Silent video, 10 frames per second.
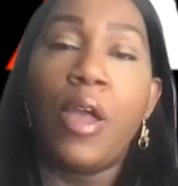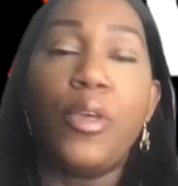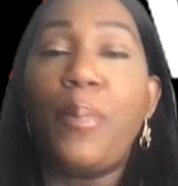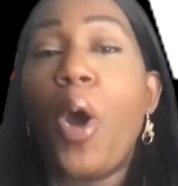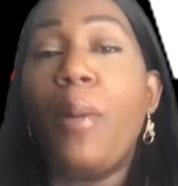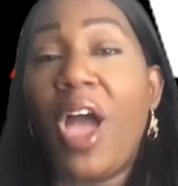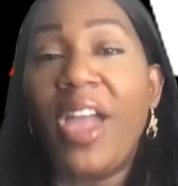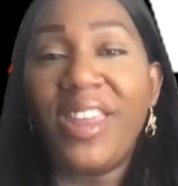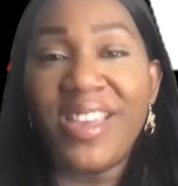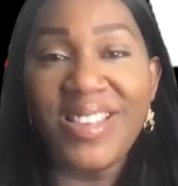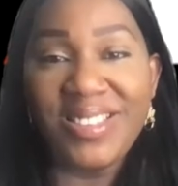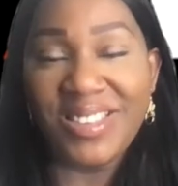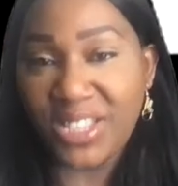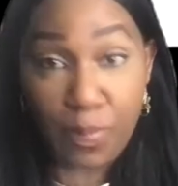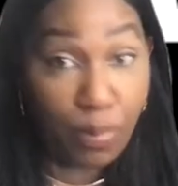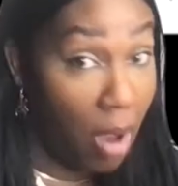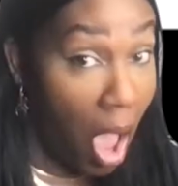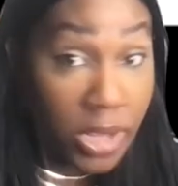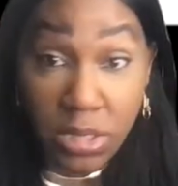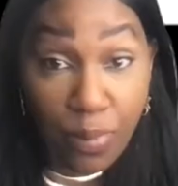The bottom line is,
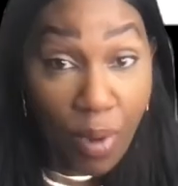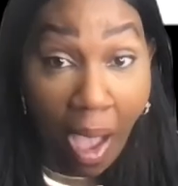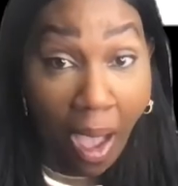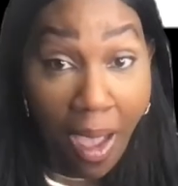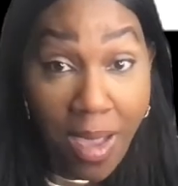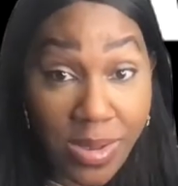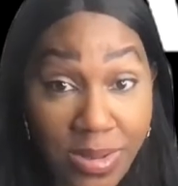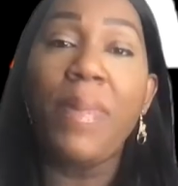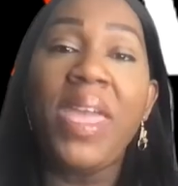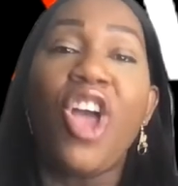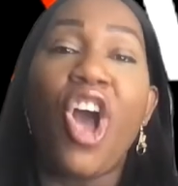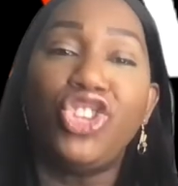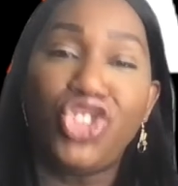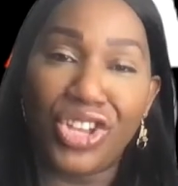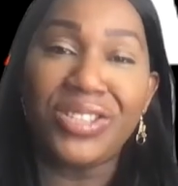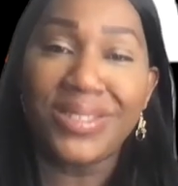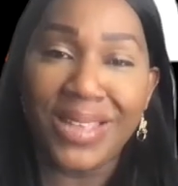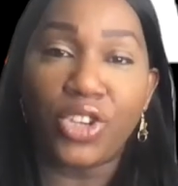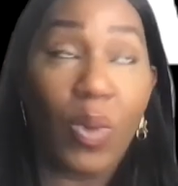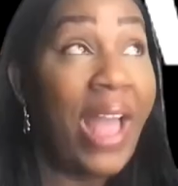surprise, surprise, women are just as
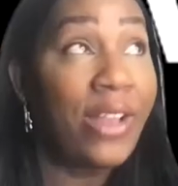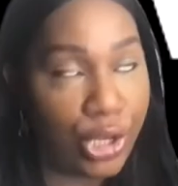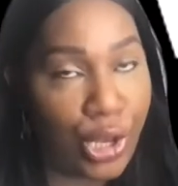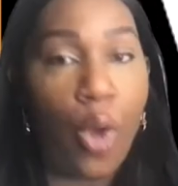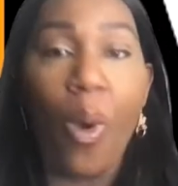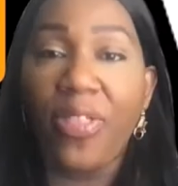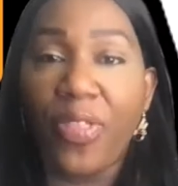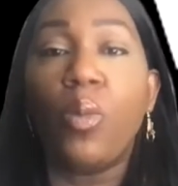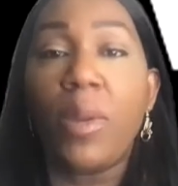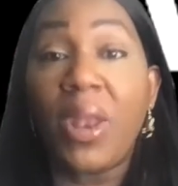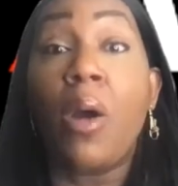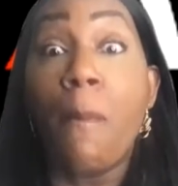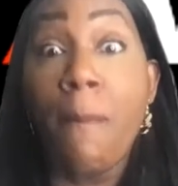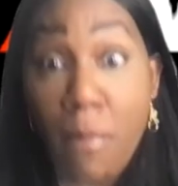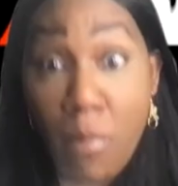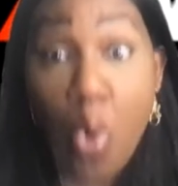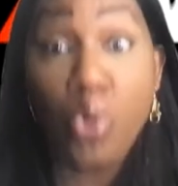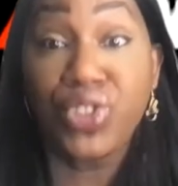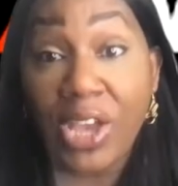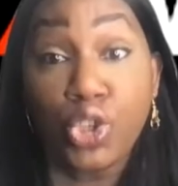sexual. Actually, no, I think women are
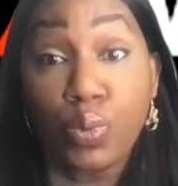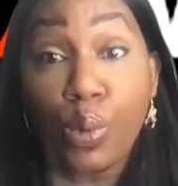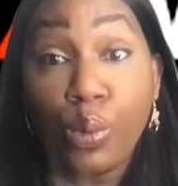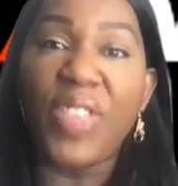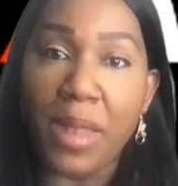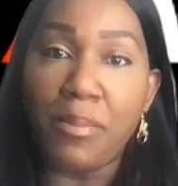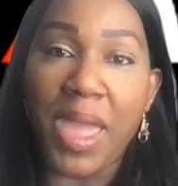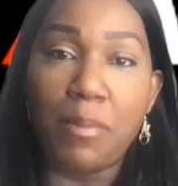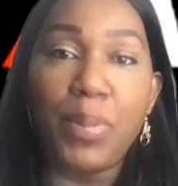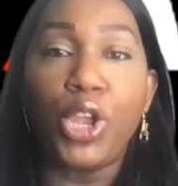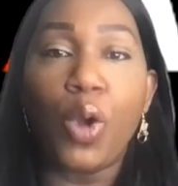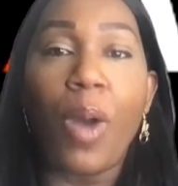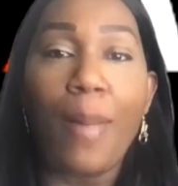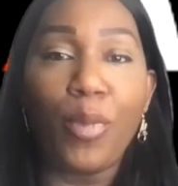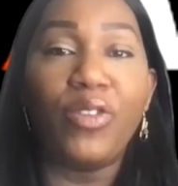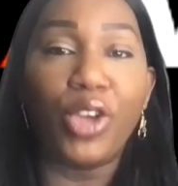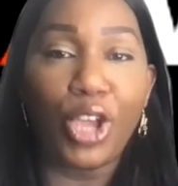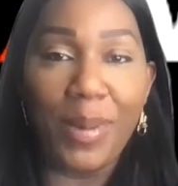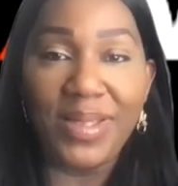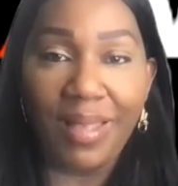more sexual than men. But you know what, I'm not even gonna
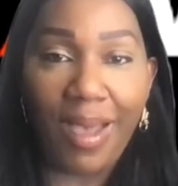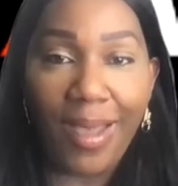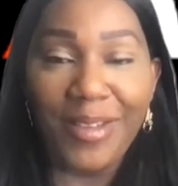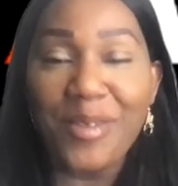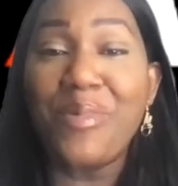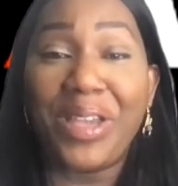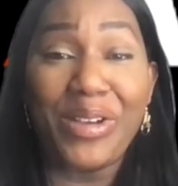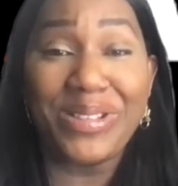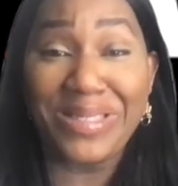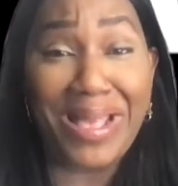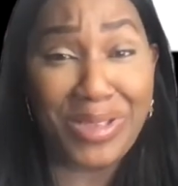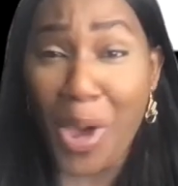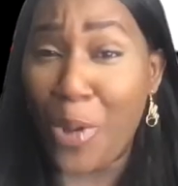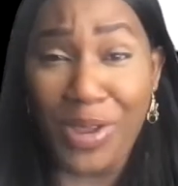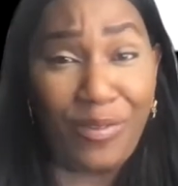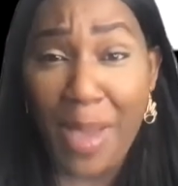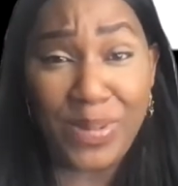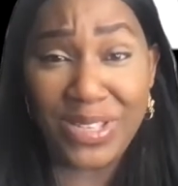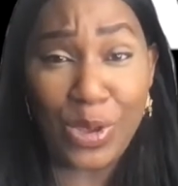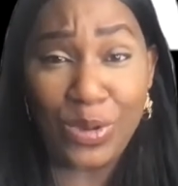go into that because that's a whole other
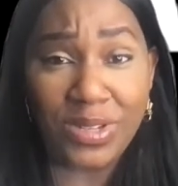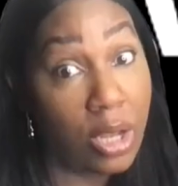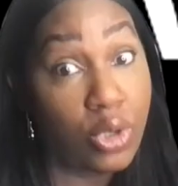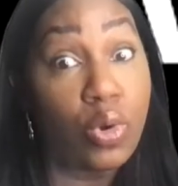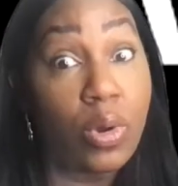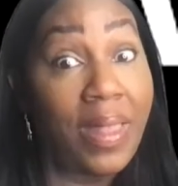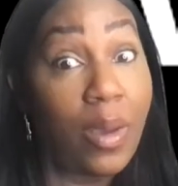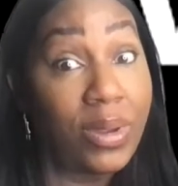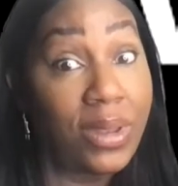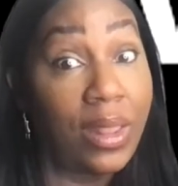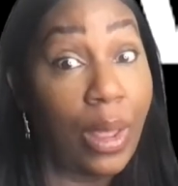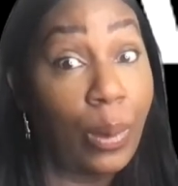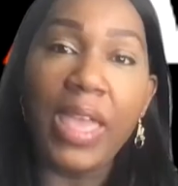episode. I'm gonna talk about that one day though.